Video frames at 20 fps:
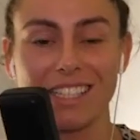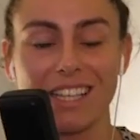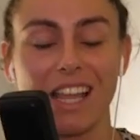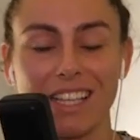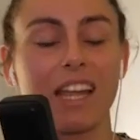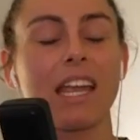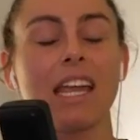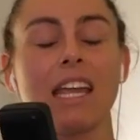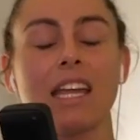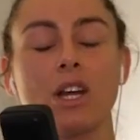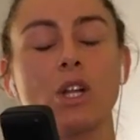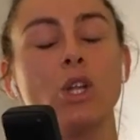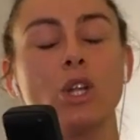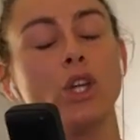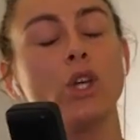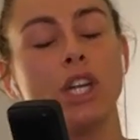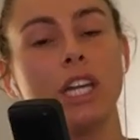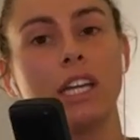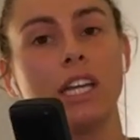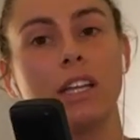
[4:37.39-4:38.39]
like
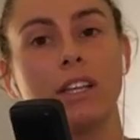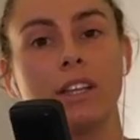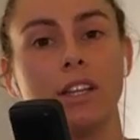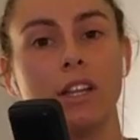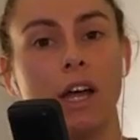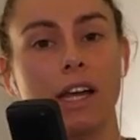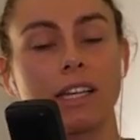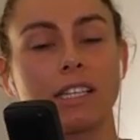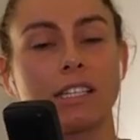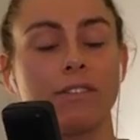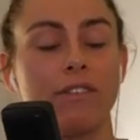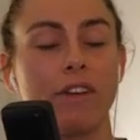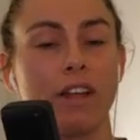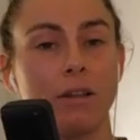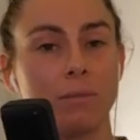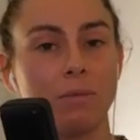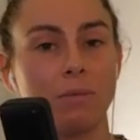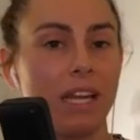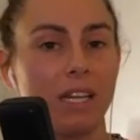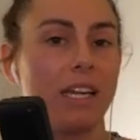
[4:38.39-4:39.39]
including like
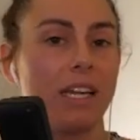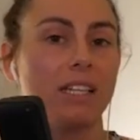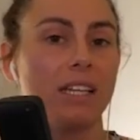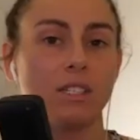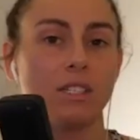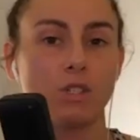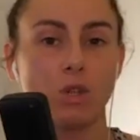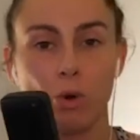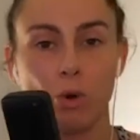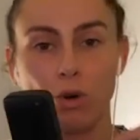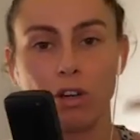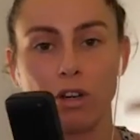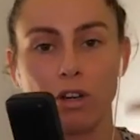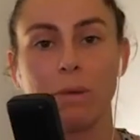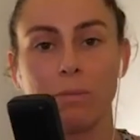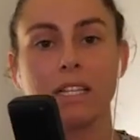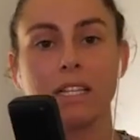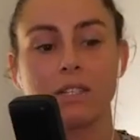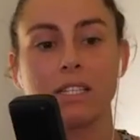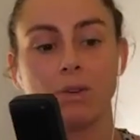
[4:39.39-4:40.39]
development days and
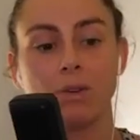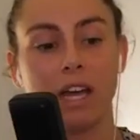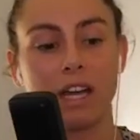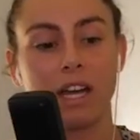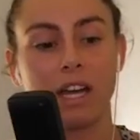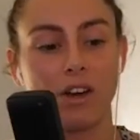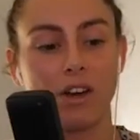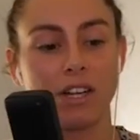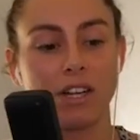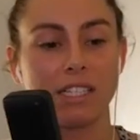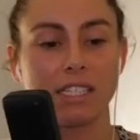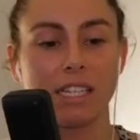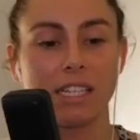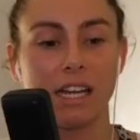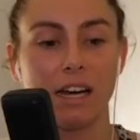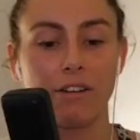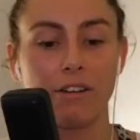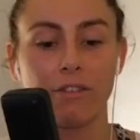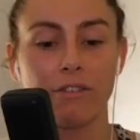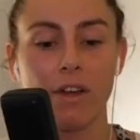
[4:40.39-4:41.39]
tournaments and all that kind of
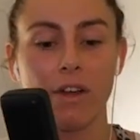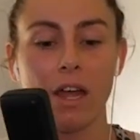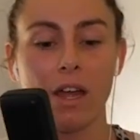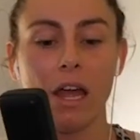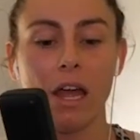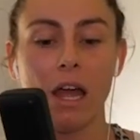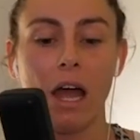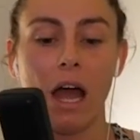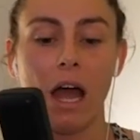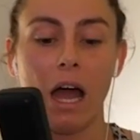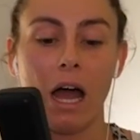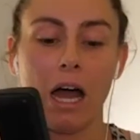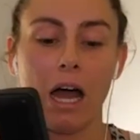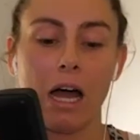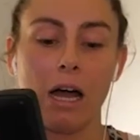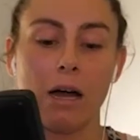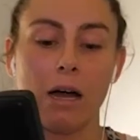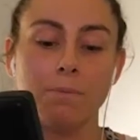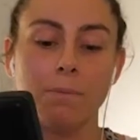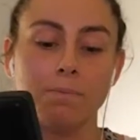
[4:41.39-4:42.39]
stuff
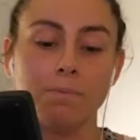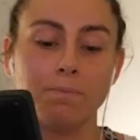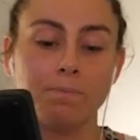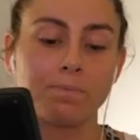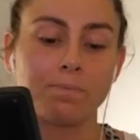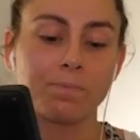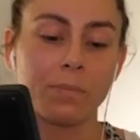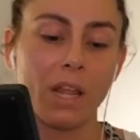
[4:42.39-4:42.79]
um,